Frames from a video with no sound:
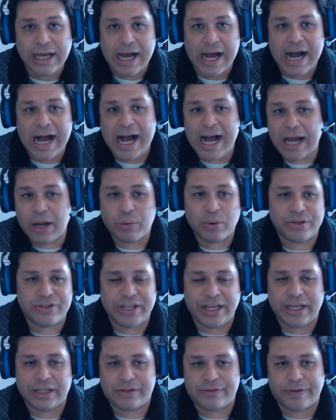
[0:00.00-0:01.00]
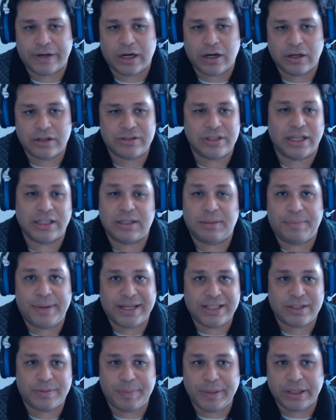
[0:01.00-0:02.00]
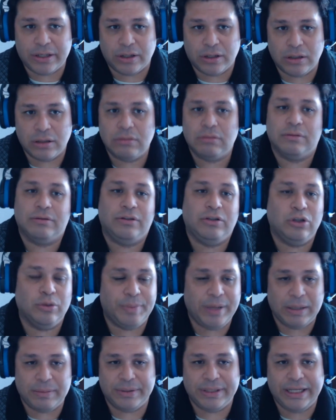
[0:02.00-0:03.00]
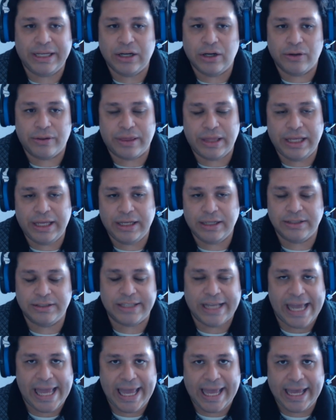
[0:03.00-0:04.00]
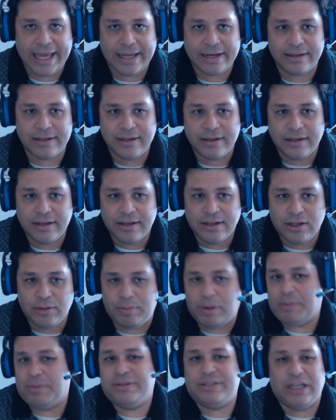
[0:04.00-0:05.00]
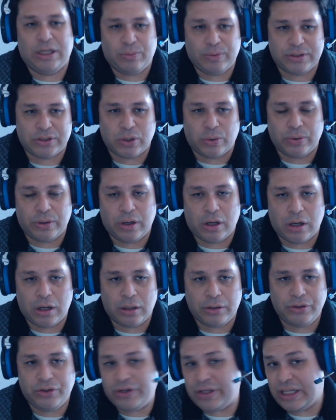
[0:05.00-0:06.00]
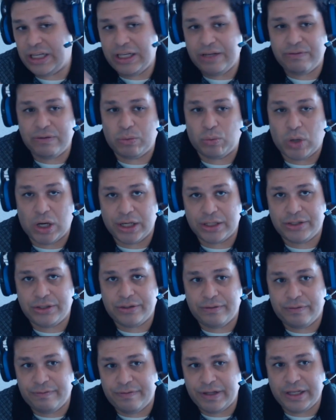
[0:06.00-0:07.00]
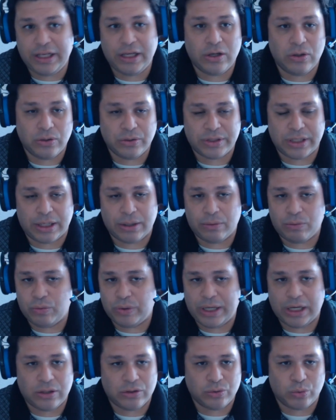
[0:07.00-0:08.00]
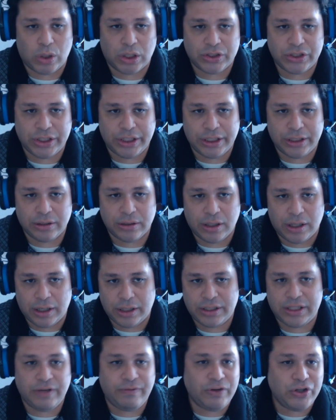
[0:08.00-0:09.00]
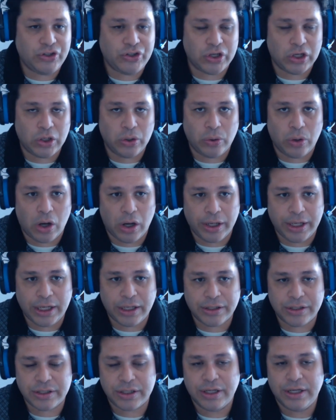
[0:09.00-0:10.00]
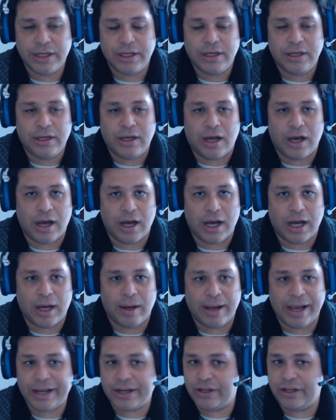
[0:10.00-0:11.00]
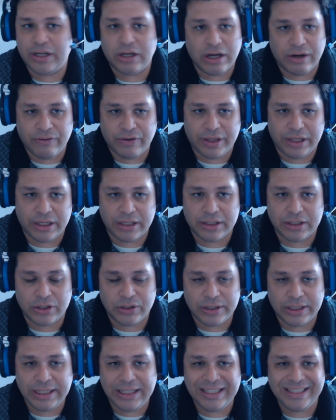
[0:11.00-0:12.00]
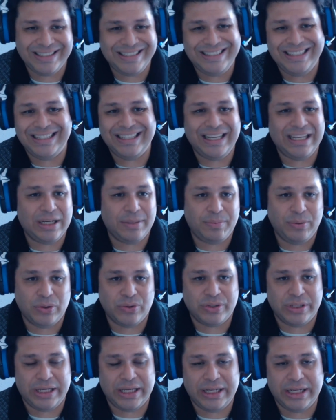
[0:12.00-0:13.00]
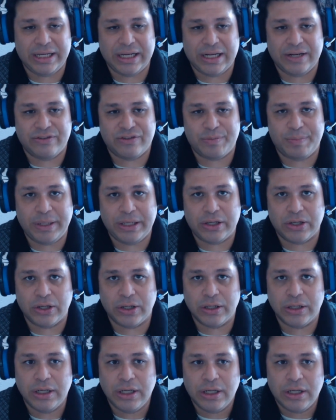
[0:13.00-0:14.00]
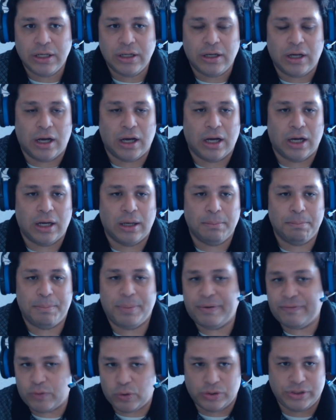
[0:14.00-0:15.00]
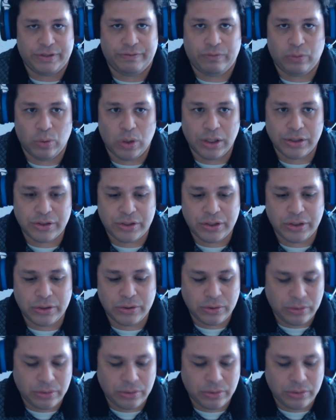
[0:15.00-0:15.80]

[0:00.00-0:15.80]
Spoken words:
I would say it's fair. It's not the best speaker. You'll be able to hear things and be able to tell what's going on. You could even watch videos. When I was watching a TV show on it, I could hear everything clearly. Didn't end up using any kind of speaker, but of course, if you want to,